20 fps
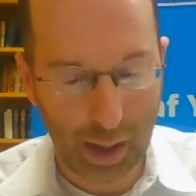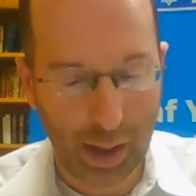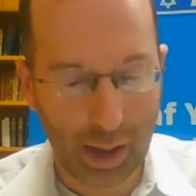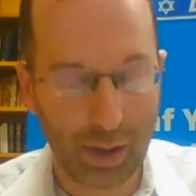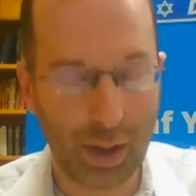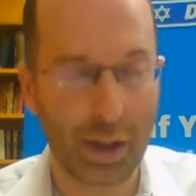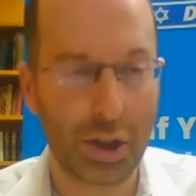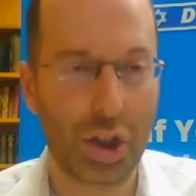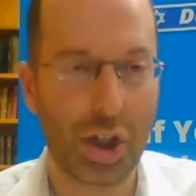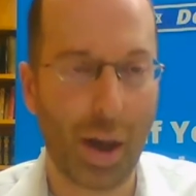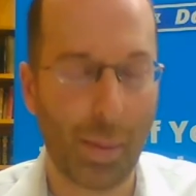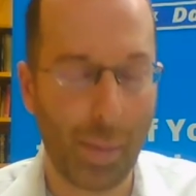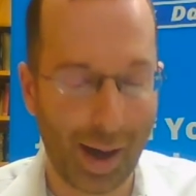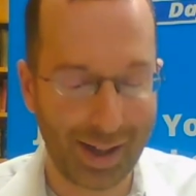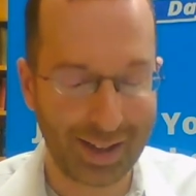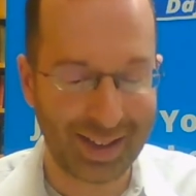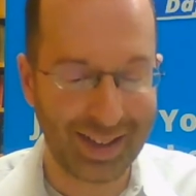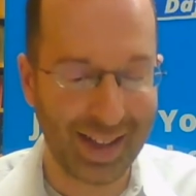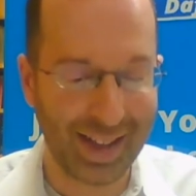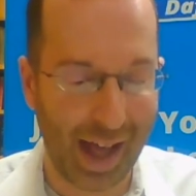that Shabbat
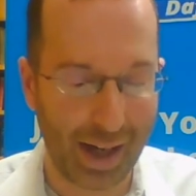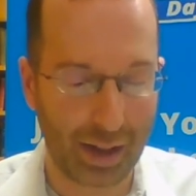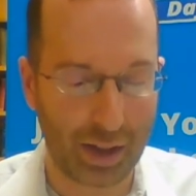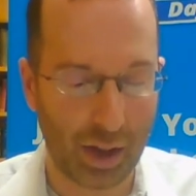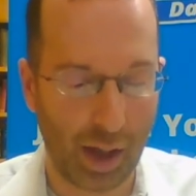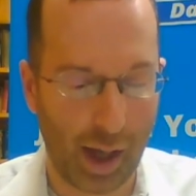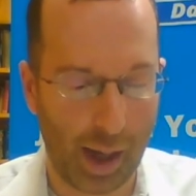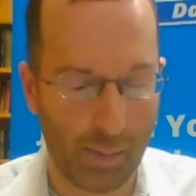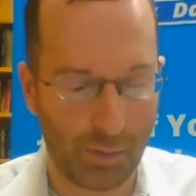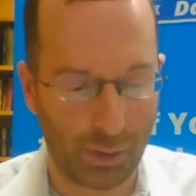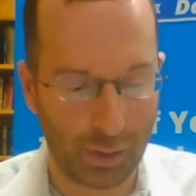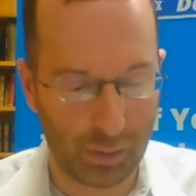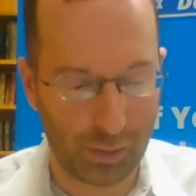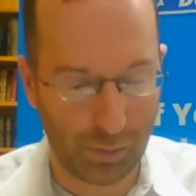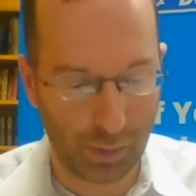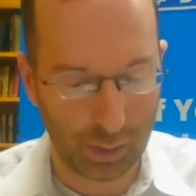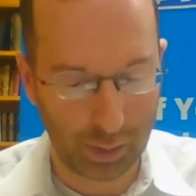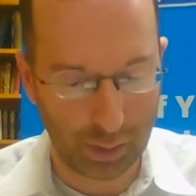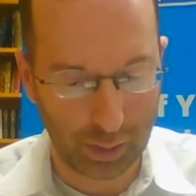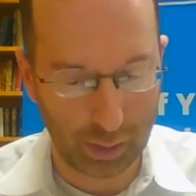is not a time for
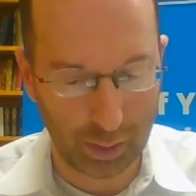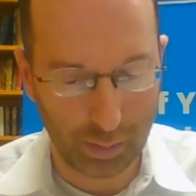tefillin.